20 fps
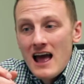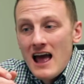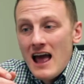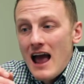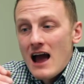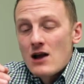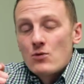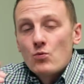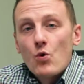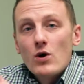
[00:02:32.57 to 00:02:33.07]

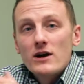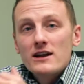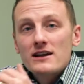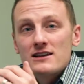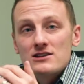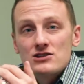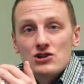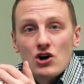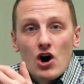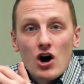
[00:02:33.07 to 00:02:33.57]
And what it
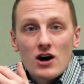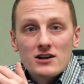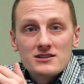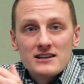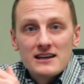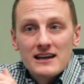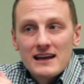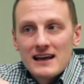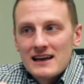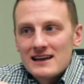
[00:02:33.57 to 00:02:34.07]
is
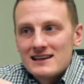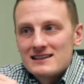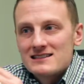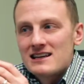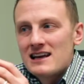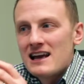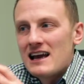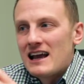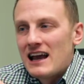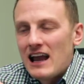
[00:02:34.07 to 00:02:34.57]
causing is
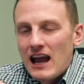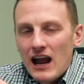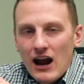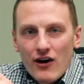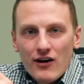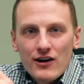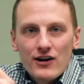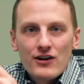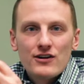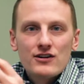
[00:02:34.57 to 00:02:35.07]

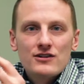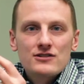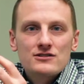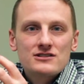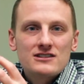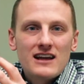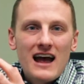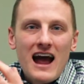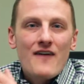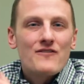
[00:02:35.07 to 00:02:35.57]
carriers
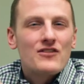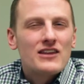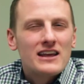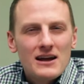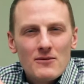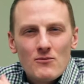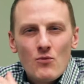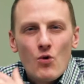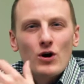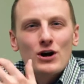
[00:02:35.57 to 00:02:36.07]
to have to
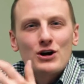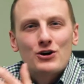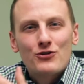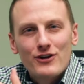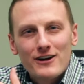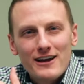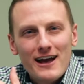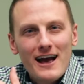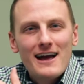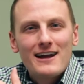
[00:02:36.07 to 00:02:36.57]
get more
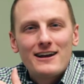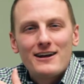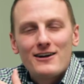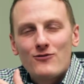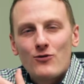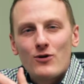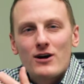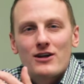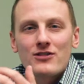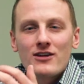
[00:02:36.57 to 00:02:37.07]
creative
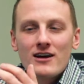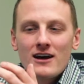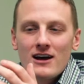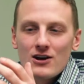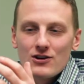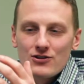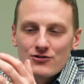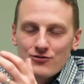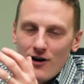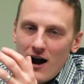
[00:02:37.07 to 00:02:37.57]
with
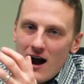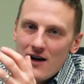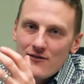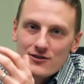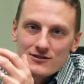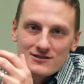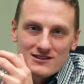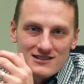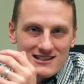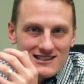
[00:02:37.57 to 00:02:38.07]

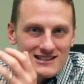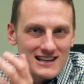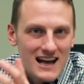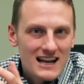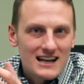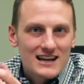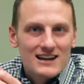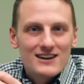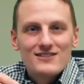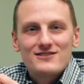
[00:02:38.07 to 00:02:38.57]
drivers'
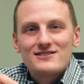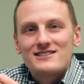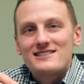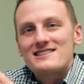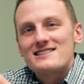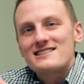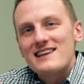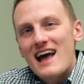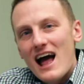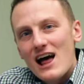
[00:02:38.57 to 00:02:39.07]
incentives and
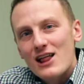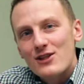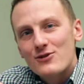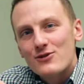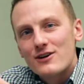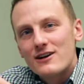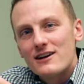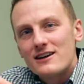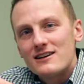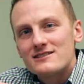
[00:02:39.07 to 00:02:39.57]

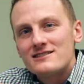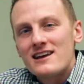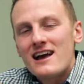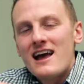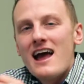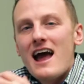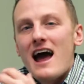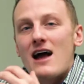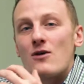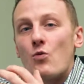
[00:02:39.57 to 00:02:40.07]
salaries.
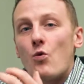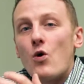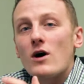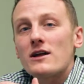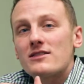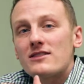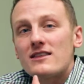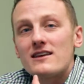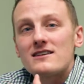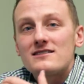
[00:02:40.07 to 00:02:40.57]
And
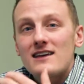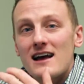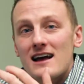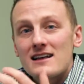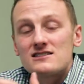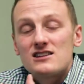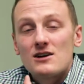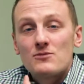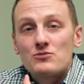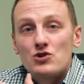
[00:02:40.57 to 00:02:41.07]
what this
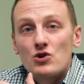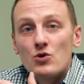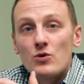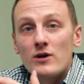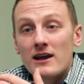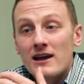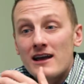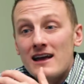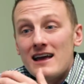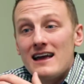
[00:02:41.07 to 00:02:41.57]
ends up
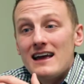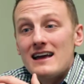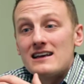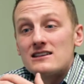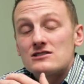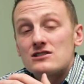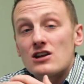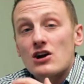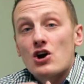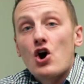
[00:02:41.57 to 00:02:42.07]
doing
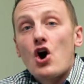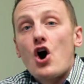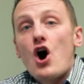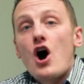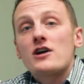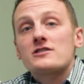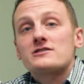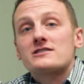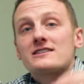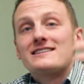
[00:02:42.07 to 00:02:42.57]
is the
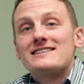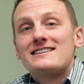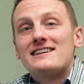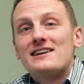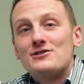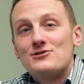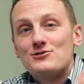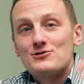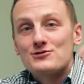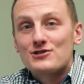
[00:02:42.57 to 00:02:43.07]
cost
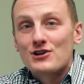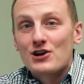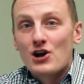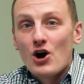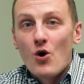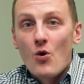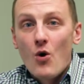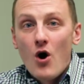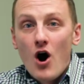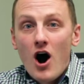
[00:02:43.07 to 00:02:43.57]
continues to
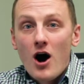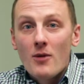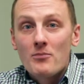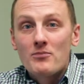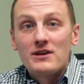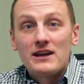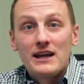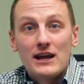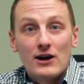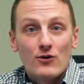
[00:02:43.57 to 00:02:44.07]
go up
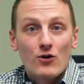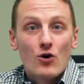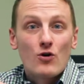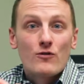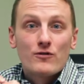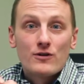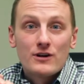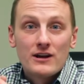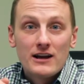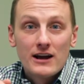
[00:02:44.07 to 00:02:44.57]
year
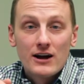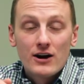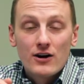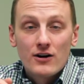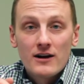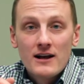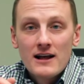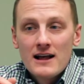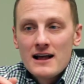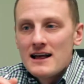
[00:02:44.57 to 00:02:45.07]
over year.
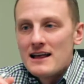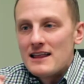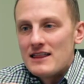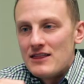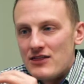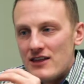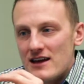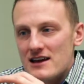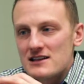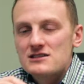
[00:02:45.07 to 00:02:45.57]

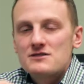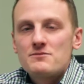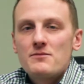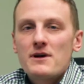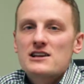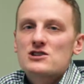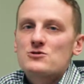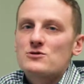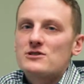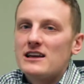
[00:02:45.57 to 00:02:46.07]
This
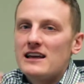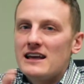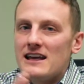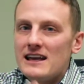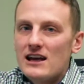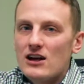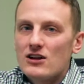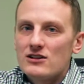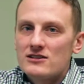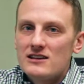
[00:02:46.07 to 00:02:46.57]
mixed with the
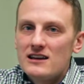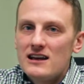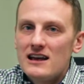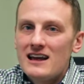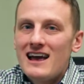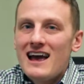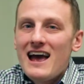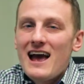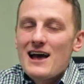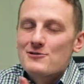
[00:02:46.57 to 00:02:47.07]
ELD
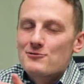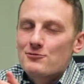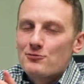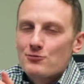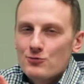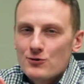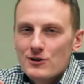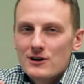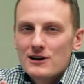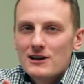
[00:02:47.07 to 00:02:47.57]
has
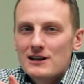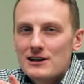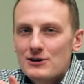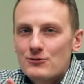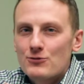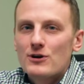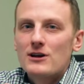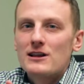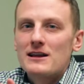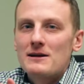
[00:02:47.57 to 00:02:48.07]

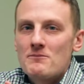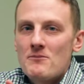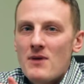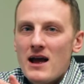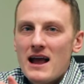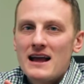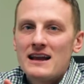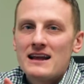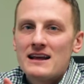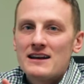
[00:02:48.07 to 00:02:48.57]
really
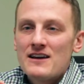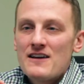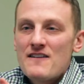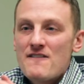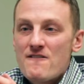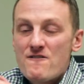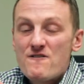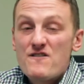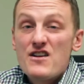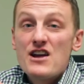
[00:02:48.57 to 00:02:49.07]
made it
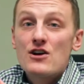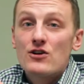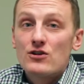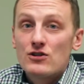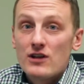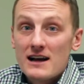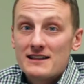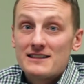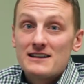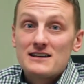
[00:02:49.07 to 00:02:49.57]
feel
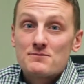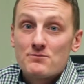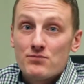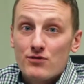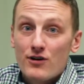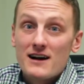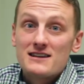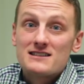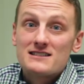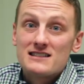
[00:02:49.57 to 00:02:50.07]
like these
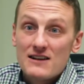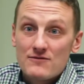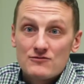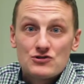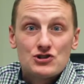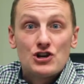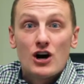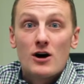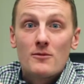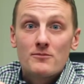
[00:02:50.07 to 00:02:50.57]
prices have
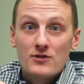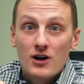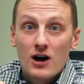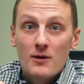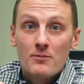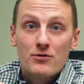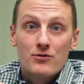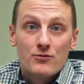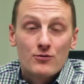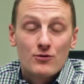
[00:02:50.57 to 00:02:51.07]
jumped
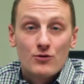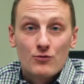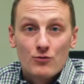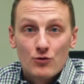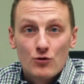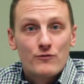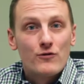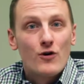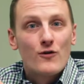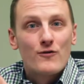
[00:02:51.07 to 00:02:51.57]
up through the
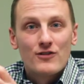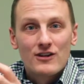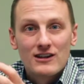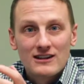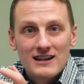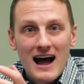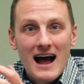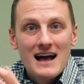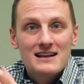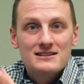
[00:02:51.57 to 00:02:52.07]
roof over the
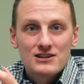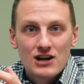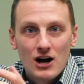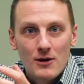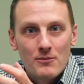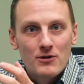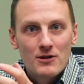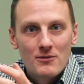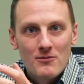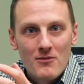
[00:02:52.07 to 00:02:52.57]
last
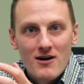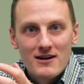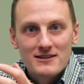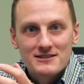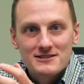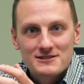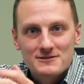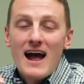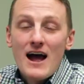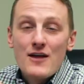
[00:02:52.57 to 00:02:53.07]
couple of
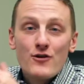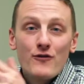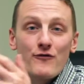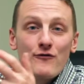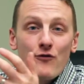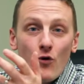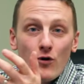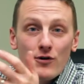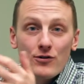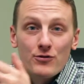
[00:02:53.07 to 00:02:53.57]
months. And the
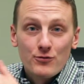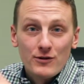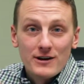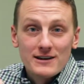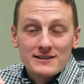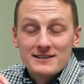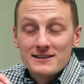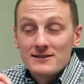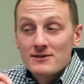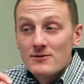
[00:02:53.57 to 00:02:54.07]
fourth
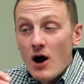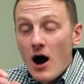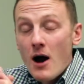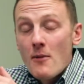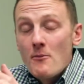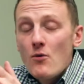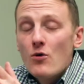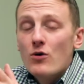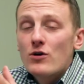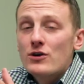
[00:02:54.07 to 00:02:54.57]
reason, a
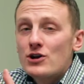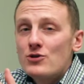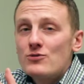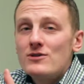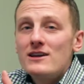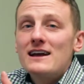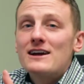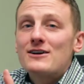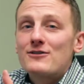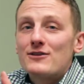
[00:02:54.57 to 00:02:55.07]
more
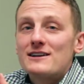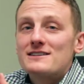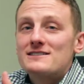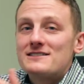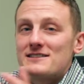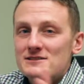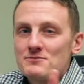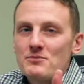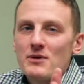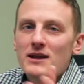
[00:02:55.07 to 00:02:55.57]
unique reason,
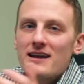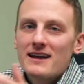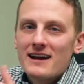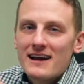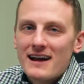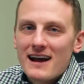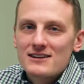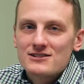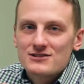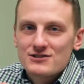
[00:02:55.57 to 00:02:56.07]
is bidding
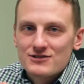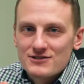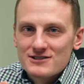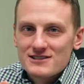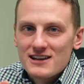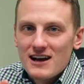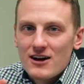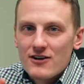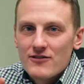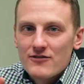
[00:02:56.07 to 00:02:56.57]
against
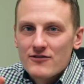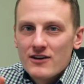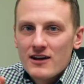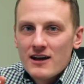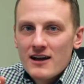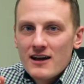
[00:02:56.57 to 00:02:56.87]
yourself.